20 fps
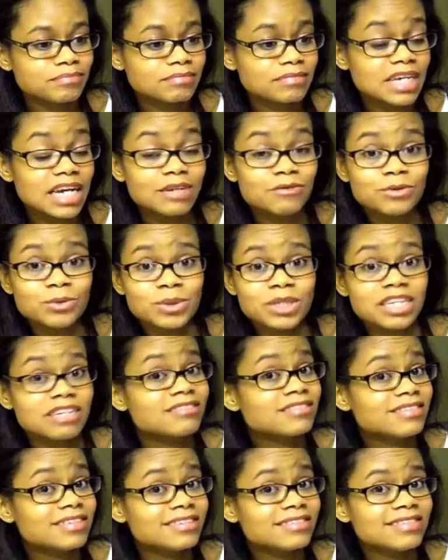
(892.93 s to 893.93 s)
everyone else
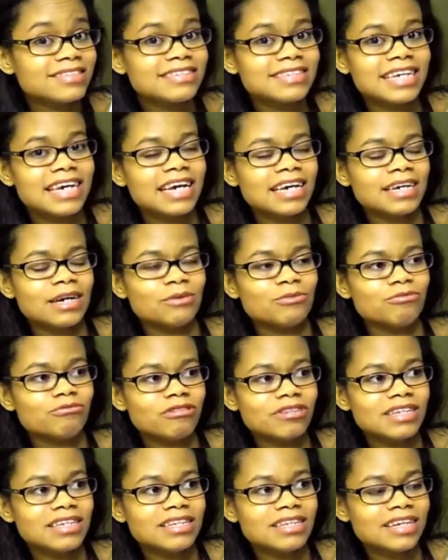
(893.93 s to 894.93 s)
does this tag. I
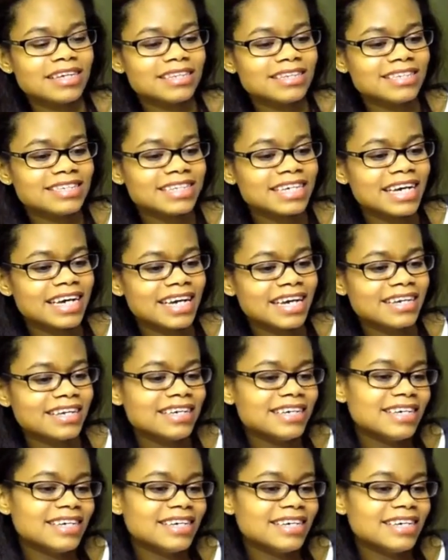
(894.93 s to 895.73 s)
really like this tag.